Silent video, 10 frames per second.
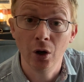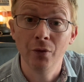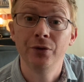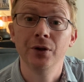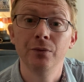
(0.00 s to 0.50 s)
you
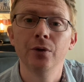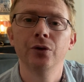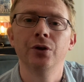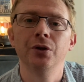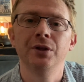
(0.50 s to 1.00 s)
know, of
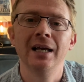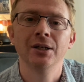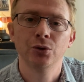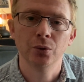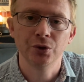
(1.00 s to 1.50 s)

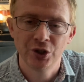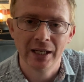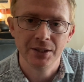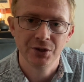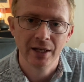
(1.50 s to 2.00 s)
the actual
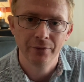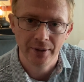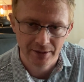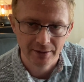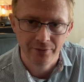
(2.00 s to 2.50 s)
challenge
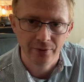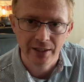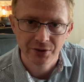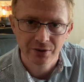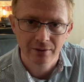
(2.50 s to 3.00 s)
that they
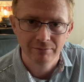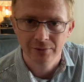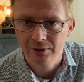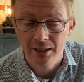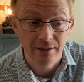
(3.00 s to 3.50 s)
faced,
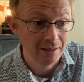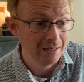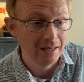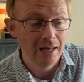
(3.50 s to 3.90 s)
okay?